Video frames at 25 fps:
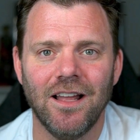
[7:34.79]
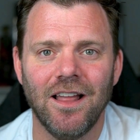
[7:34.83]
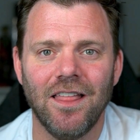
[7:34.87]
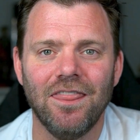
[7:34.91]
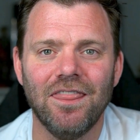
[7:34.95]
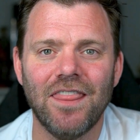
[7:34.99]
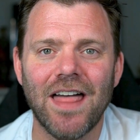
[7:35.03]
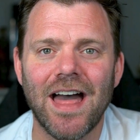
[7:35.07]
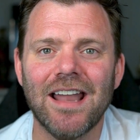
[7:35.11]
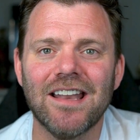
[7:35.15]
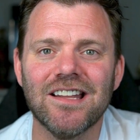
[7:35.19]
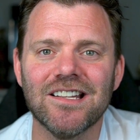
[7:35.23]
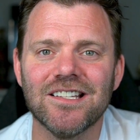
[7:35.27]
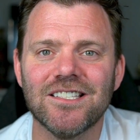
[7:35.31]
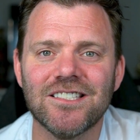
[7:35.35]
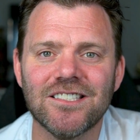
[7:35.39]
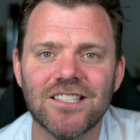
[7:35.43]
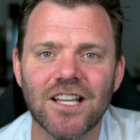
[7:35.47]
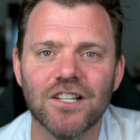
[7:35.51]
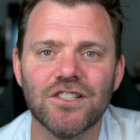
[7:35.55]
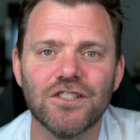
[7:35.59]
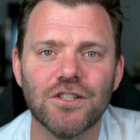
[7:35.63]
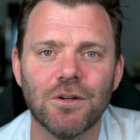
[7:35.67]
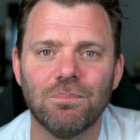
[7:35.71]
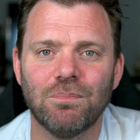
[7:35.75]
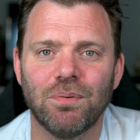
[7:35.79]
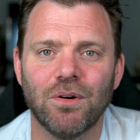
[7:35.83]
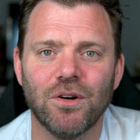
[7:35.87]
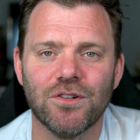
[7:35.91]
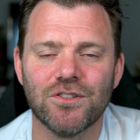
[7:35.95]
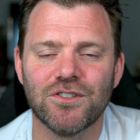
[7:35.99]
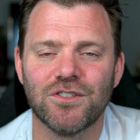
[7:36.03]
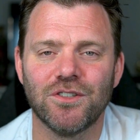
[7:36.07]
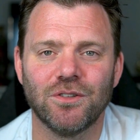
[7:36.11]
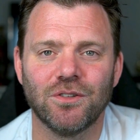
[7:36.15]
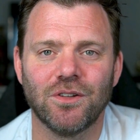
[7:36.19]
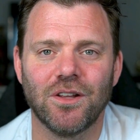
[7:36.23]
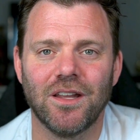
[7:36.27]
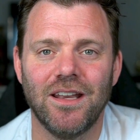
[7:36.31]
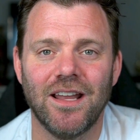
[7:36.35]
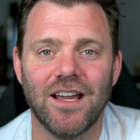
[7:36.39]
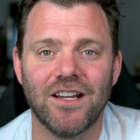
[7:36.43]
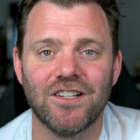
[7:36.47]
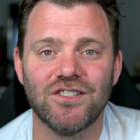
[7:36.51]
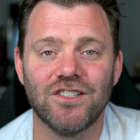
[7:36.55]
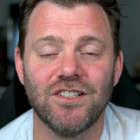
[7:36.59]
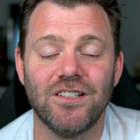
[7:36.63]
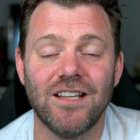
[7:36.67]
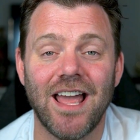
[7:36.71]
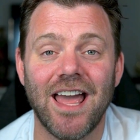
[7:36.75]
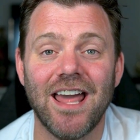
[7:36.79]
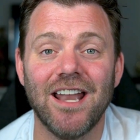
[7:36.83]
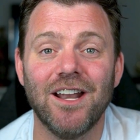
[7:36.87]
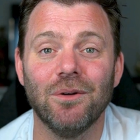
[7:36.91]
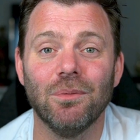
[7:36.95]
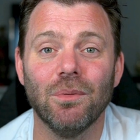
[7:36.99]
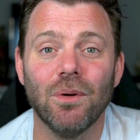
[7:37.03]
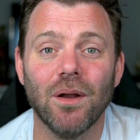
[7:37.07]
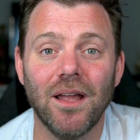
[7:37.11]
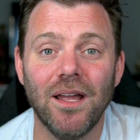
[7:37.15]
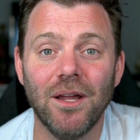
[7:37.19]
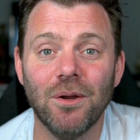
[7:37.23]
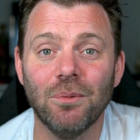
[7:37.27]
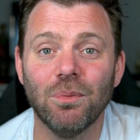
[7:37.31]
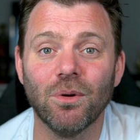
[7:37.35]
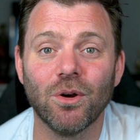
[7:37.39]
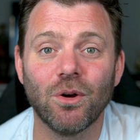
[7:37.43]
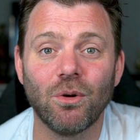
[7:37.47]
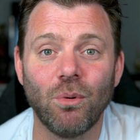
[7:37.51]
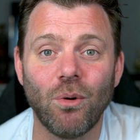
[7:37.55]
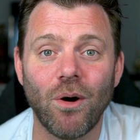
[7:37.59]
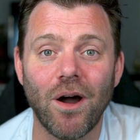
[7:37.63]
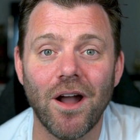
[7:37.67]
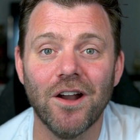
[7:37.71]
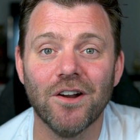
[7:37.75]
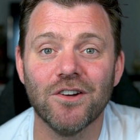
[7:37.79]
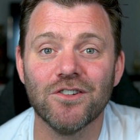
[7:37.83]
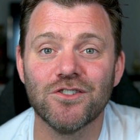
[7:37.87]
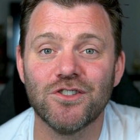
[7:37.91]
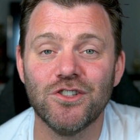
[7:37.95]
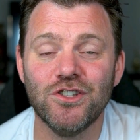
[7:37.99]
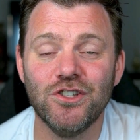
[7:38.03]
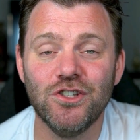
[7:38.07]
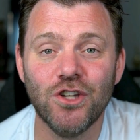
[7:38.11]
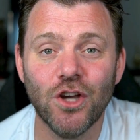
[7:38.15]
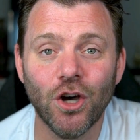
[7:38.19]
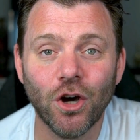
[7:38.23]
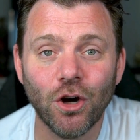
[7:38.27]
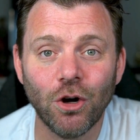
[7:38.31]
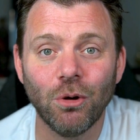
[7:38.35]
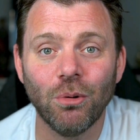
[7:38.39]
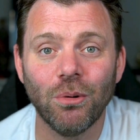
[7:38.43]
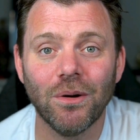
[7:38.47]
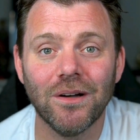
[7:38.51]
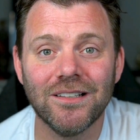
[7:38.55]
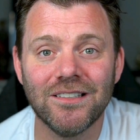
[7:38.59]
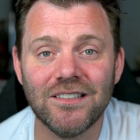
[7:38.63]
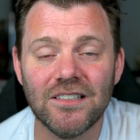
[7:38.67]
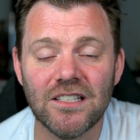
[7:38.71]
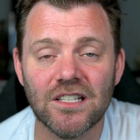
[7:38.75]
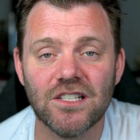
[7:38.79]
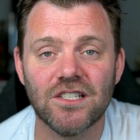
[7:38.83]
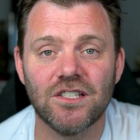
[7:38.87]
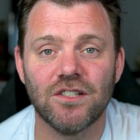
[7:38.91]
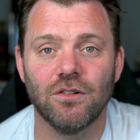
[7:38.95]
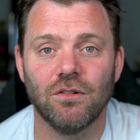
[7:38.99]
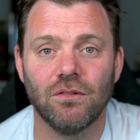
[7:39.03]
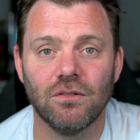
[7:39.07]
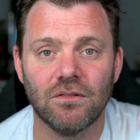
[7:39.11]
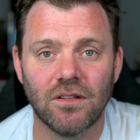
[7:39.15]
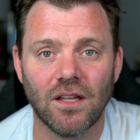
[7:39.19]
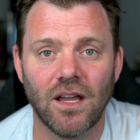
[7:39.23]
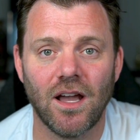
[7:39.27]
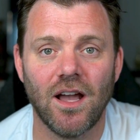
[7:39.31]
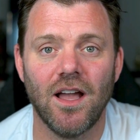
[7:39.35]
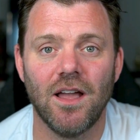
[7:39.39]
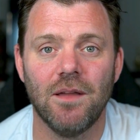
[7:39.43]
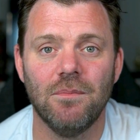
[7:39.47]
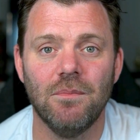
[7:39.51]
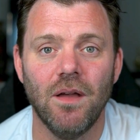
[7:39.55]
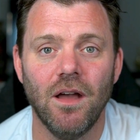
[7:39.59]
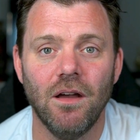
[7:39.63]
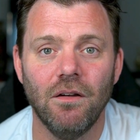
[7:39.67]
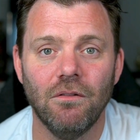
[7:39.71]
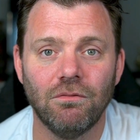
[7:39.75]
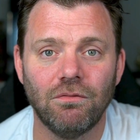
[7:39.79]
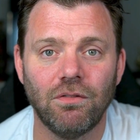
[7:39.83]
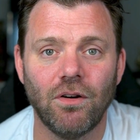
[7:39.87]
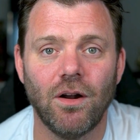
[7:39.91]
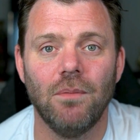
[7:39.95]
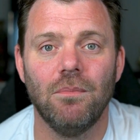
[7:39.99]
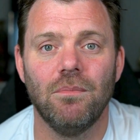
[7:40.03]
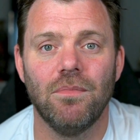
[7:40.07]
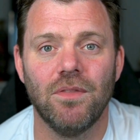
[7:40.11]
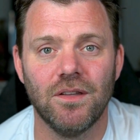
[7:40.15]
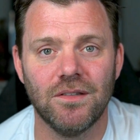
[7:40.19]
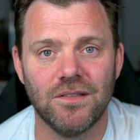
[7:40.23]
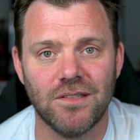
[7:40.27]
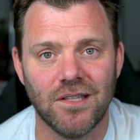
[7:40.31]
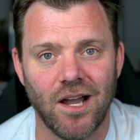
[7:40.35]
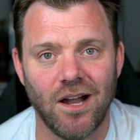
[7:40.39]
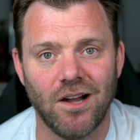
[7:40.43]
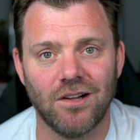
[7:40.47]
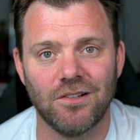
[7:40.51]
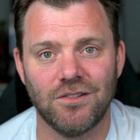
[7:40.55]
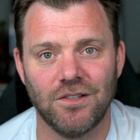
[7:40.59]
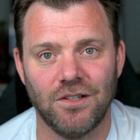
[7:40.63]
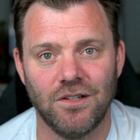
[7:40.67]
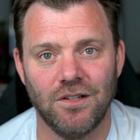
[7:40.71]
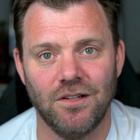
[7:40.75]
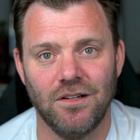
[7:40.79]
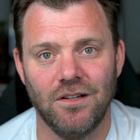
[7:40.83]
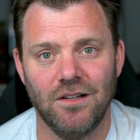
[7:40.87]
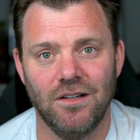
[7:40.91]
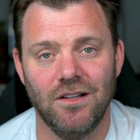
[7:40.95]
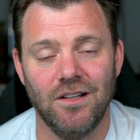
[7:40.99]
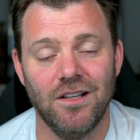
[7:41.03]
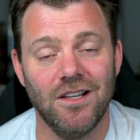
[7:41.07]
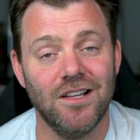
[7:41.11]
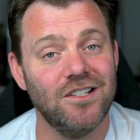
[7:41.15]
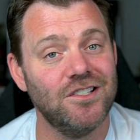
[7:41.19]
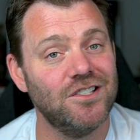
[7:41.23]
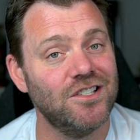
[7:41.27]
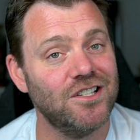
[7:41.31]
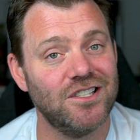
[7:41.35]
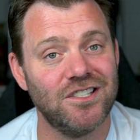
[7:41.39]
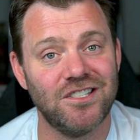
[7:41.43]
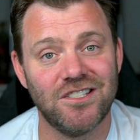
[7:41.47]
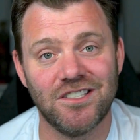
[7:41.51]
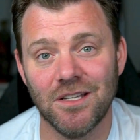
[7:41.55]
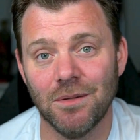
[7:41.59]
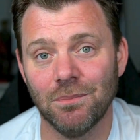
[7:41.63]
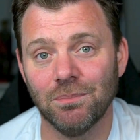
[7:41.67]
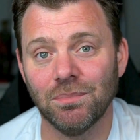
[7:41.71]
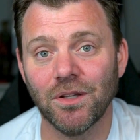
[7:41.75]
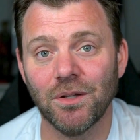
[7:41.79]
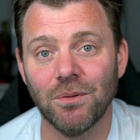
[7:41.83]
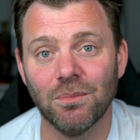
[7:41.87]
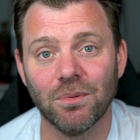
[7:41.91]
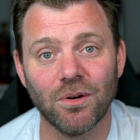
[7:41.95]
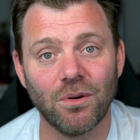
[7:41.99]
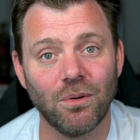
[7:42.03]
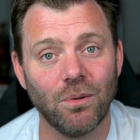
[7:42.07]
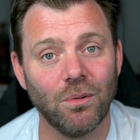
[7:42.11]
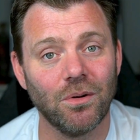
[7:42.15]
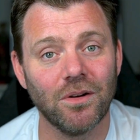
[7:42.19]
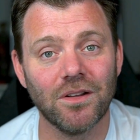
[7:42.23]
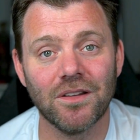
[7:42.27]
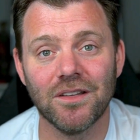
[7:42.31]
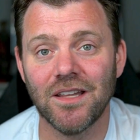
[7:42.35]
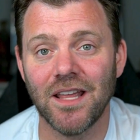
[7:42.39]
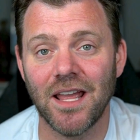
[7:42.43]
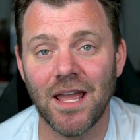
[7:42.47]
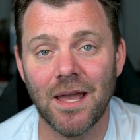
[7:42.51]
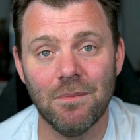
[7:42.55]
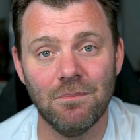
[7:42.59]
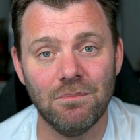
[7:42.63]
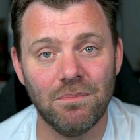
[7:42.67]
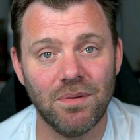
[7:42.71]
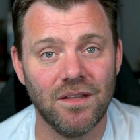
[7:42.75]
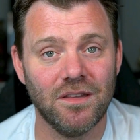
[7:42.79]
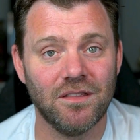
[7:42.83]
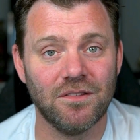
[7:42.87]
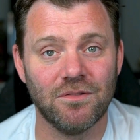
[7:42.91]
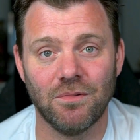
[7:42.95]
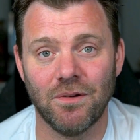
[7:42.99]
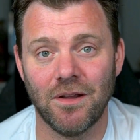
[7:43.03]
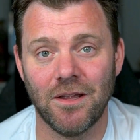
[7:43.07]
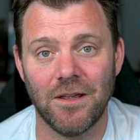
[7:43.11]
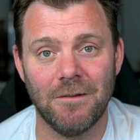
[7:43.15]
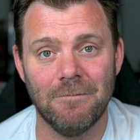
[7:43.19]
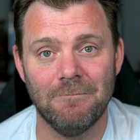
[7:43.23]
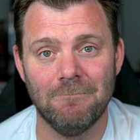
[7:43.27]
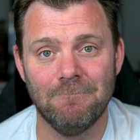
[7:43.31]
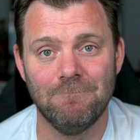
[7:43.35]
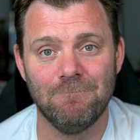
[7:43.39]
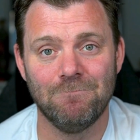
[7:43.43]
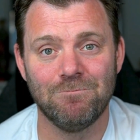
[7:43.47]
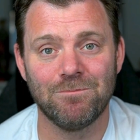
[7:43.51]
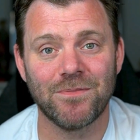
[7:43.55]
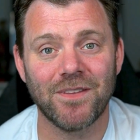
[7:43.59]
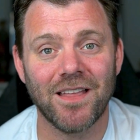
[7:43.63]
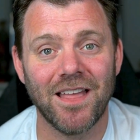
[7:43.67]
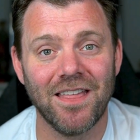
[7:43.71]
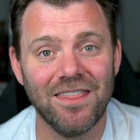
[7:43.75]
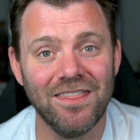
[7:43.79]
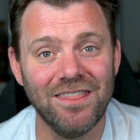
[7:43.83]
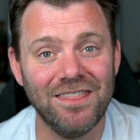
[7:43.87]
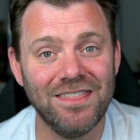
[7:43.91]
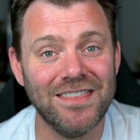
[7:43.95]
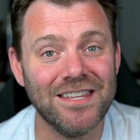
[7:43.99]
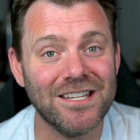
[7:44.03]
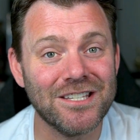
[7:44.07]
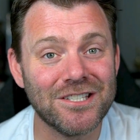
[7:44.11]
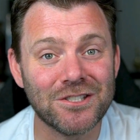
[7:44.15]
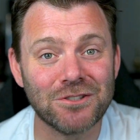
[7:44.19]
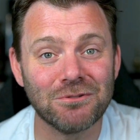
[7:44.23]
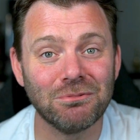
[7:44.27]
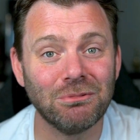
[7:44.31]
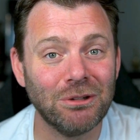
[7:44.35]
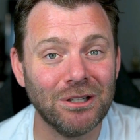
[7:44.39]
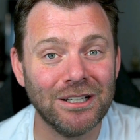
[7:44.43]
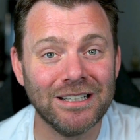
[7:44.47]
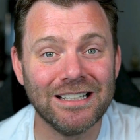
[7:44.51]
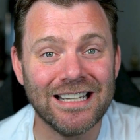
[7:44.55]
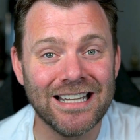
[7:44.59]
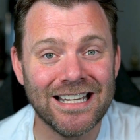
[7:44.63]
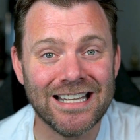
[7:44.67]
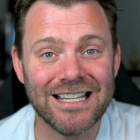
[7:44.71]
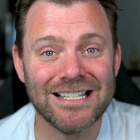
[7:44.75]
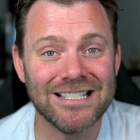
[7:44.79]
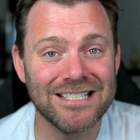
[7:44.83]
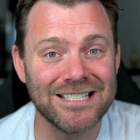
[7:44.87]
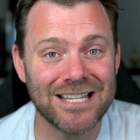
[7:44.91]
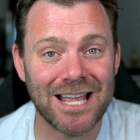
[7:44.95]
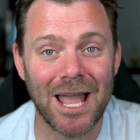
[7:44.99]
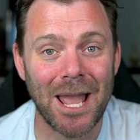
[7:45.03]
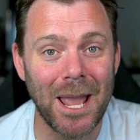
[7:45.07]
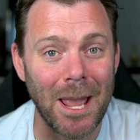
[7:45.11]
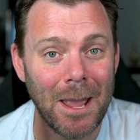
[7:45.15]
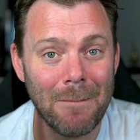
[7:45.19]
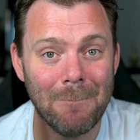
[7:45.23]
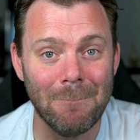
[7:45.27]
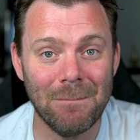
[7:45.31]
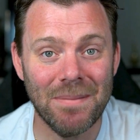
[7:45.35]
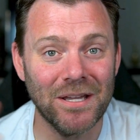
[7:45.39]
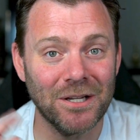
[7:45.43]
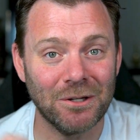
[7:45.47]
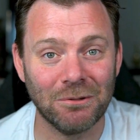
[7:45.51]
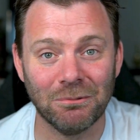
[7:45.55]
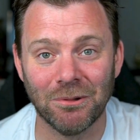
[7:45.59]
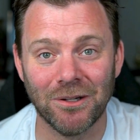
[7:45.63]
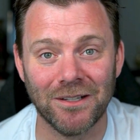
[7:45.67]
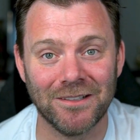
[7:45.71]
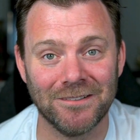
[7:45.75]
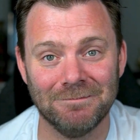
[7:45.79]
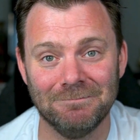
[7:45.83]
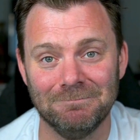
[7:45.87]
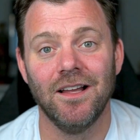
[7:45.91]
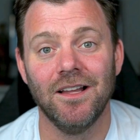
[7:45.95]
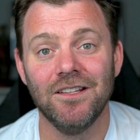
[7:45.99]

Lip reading: That is such a personal connection, and it requires no additional time from the doctor, just simply recording the MP3. This one is a big one.